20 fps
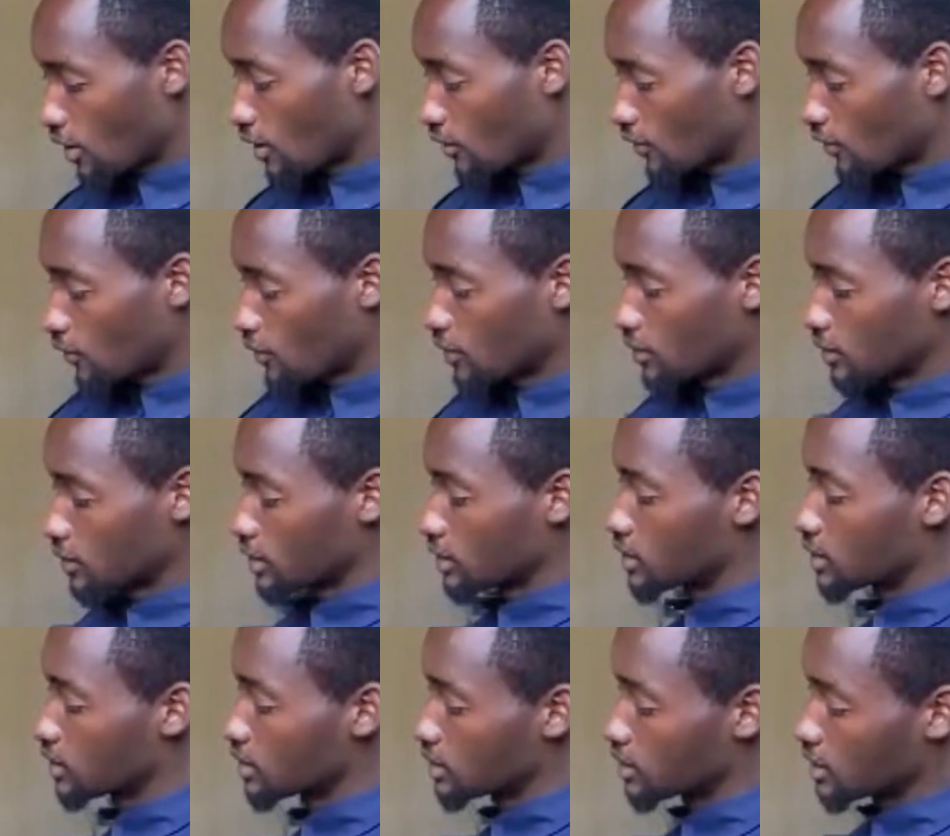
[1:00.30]
valve,
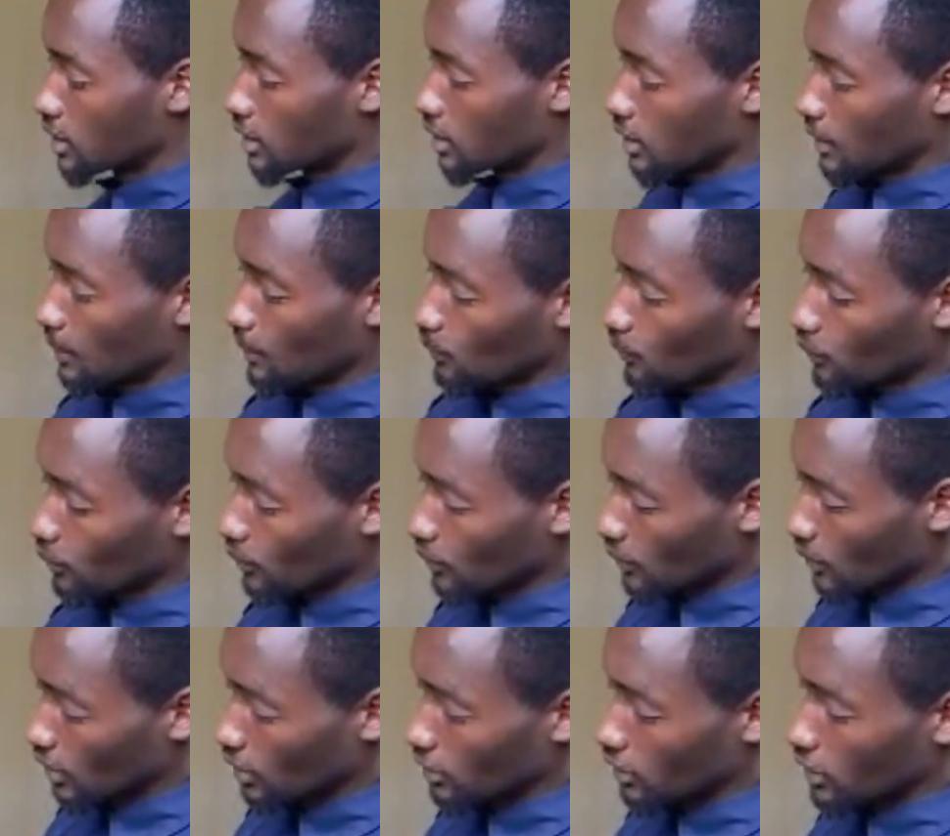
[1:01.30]
this is the
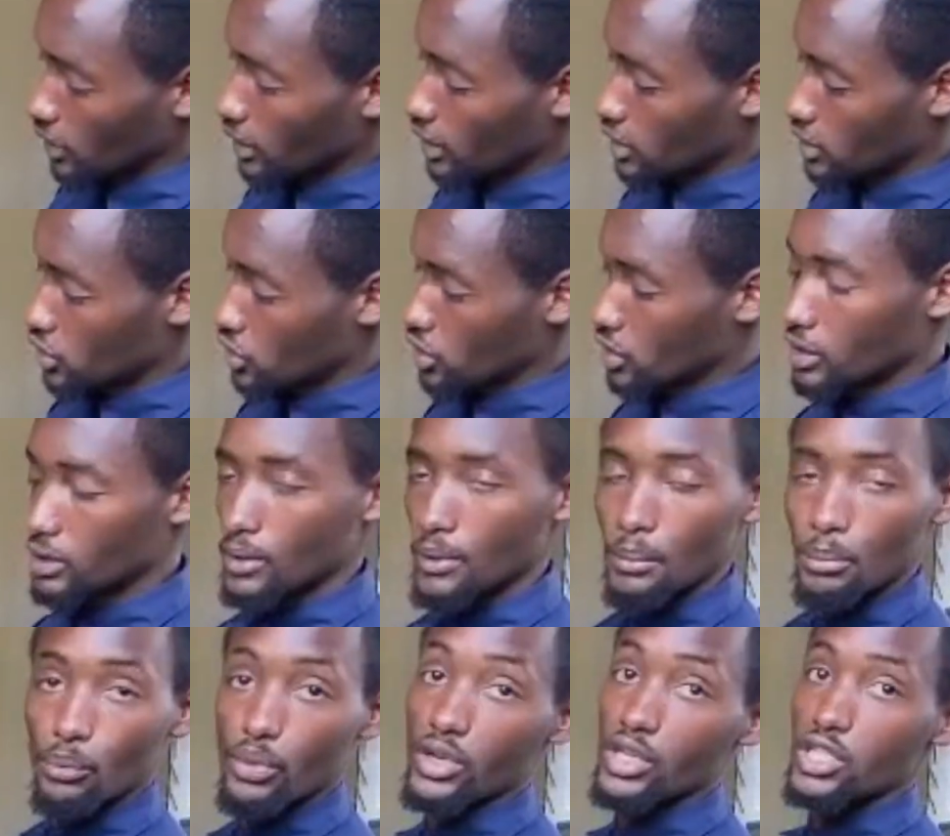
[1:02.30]
gauge,
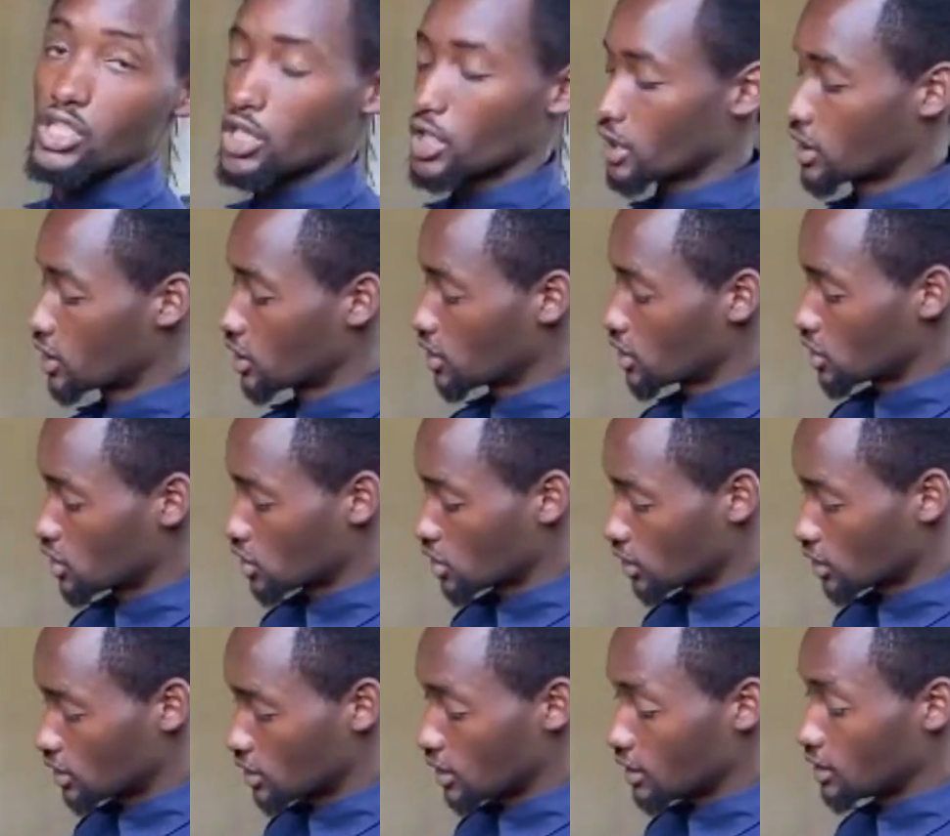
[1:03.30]
pressure
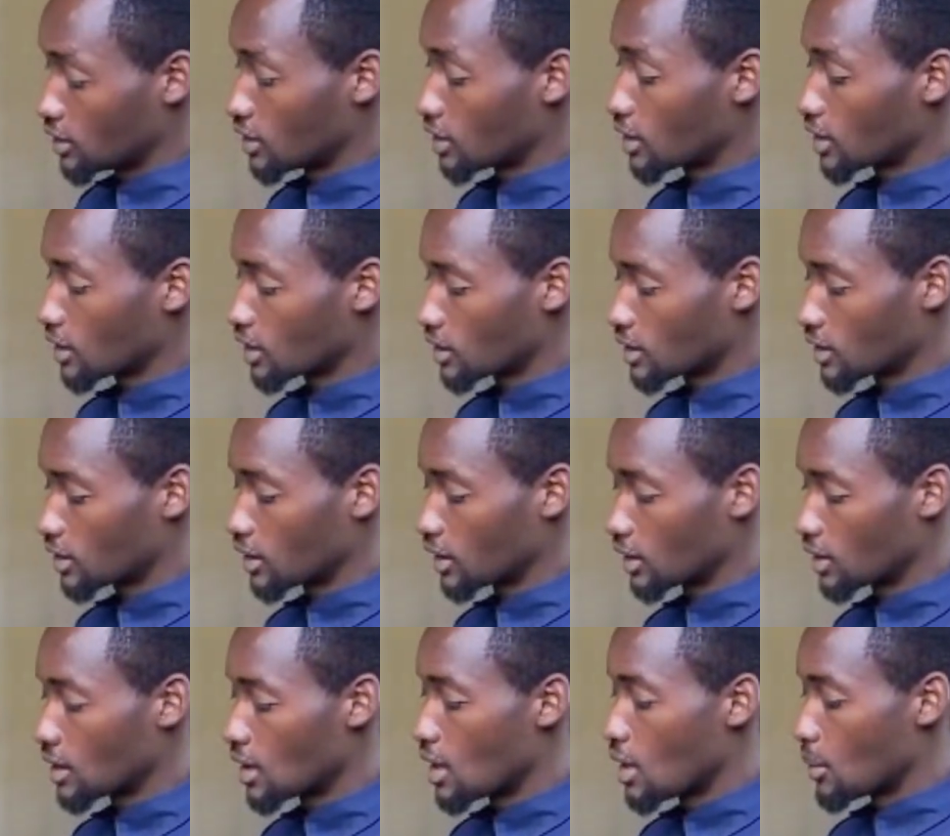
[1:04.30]
gauge to indicate
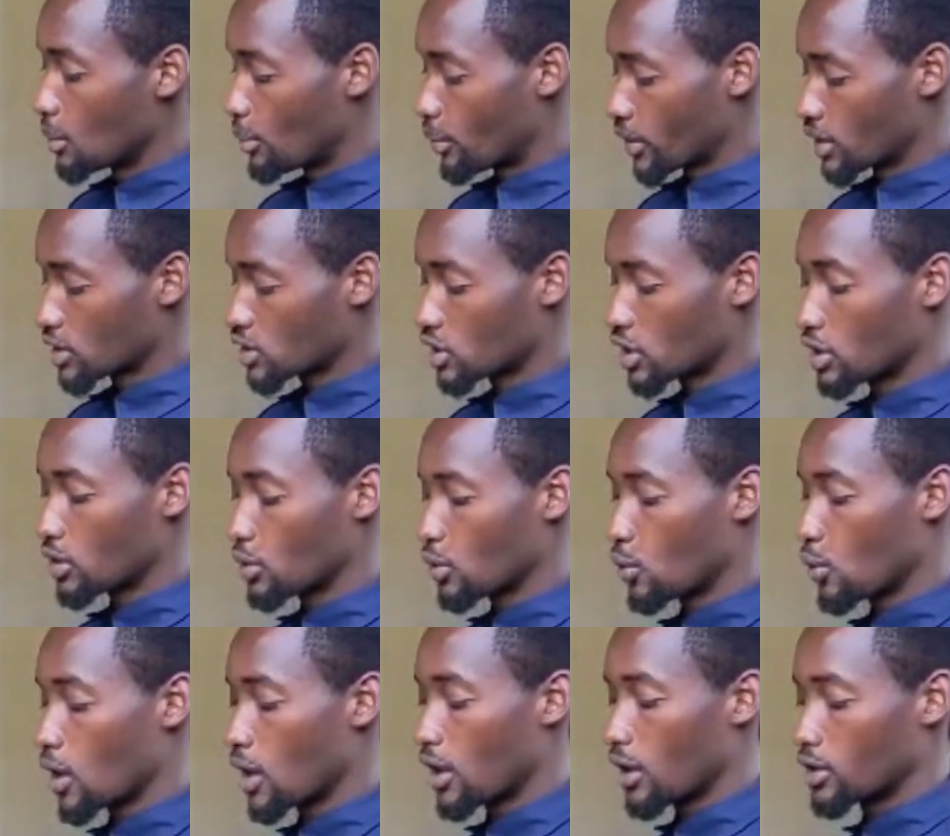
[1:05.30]
the pressure
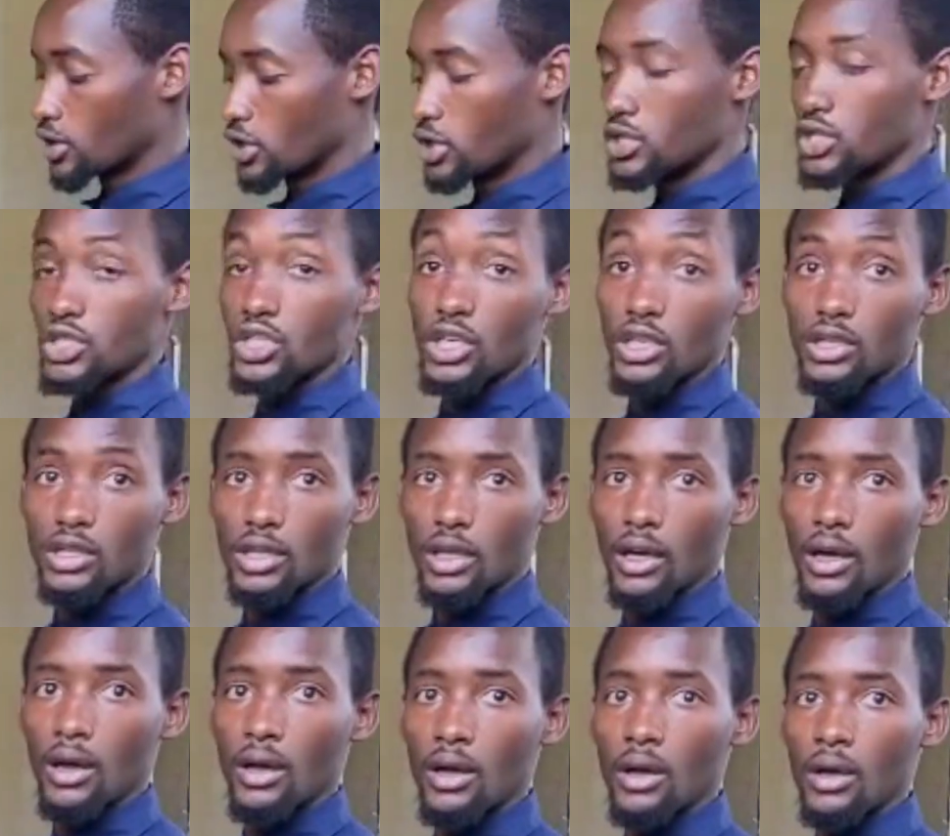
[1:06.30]
your
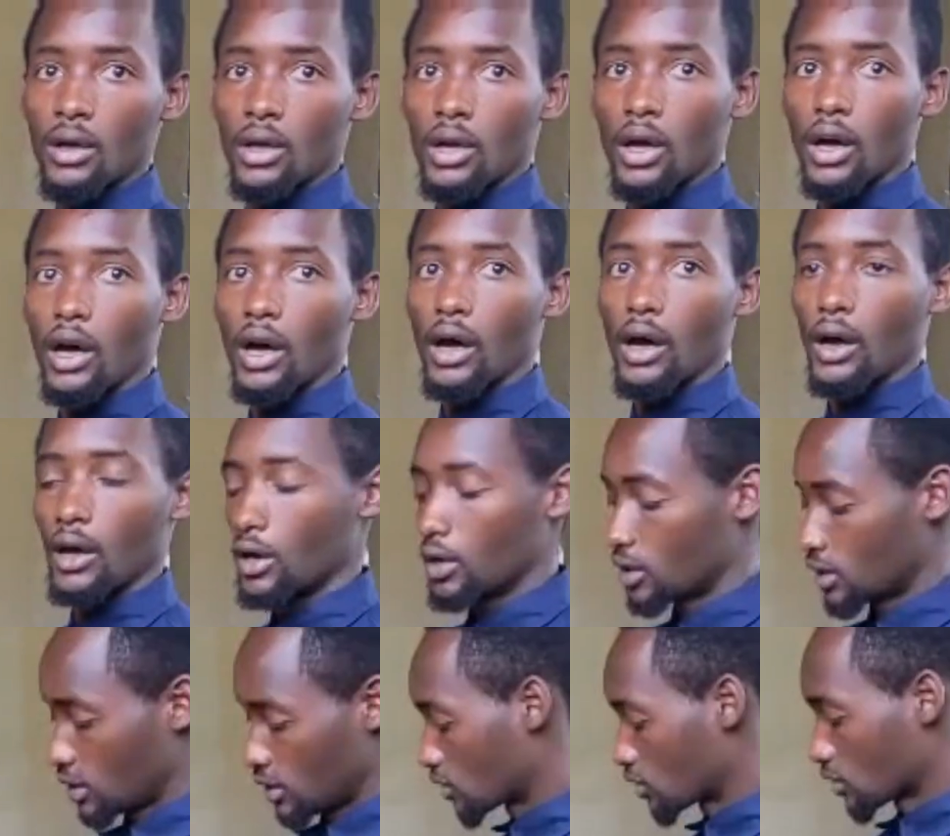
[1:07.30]
injector.
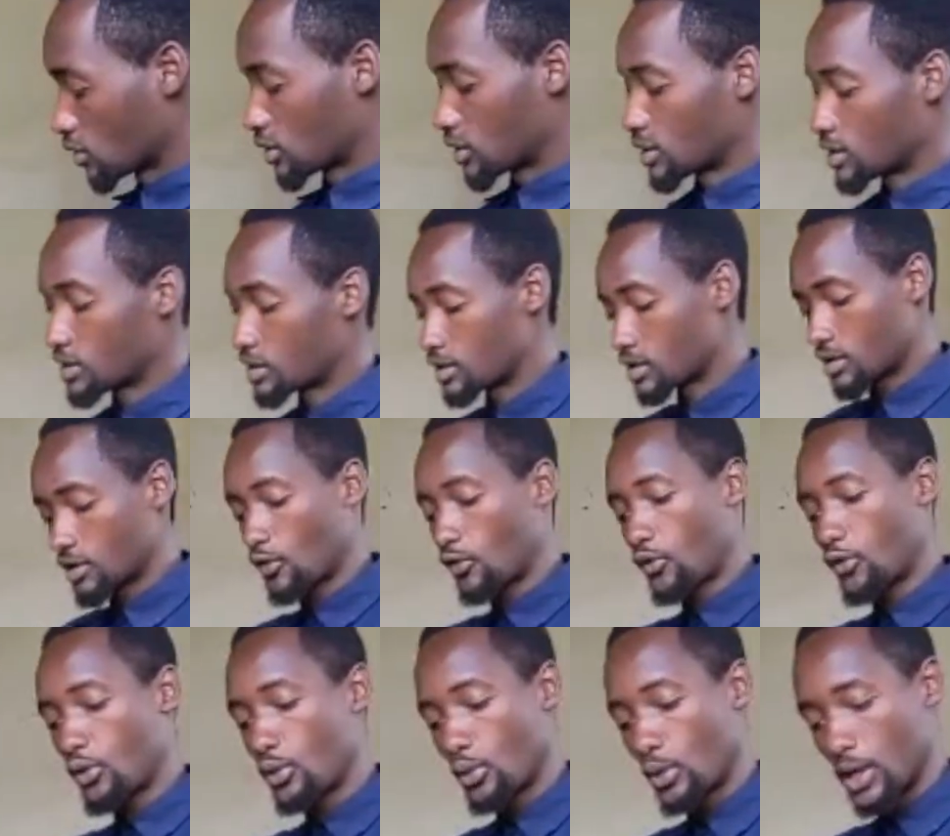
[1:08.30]
So this is the
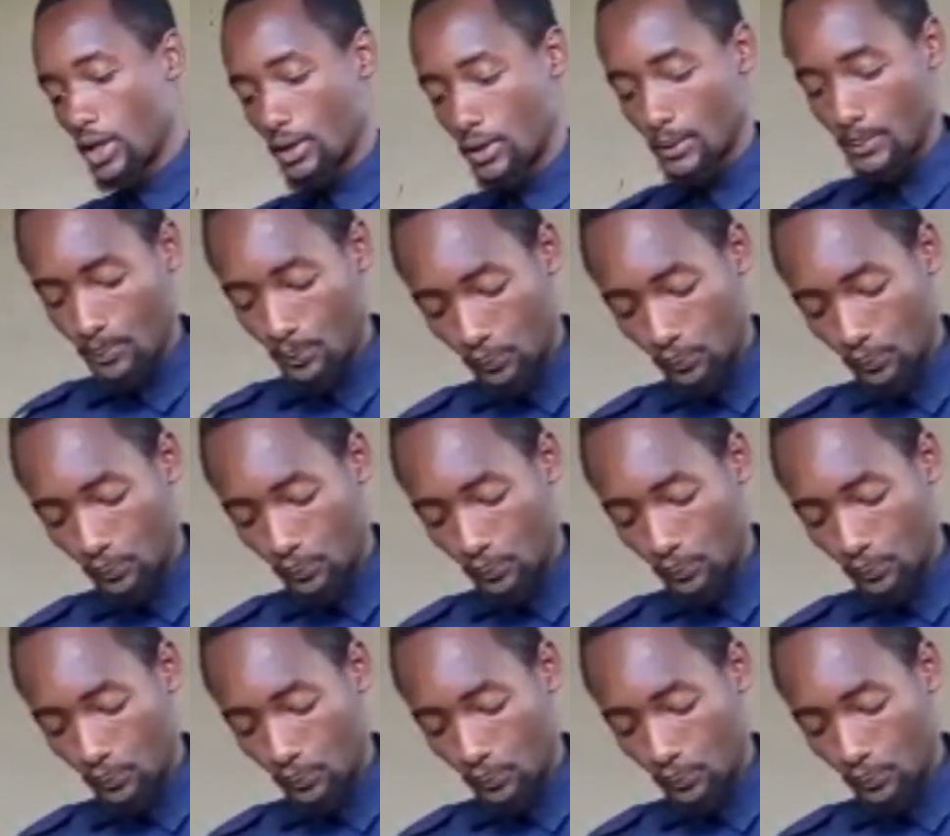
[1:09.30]
fuel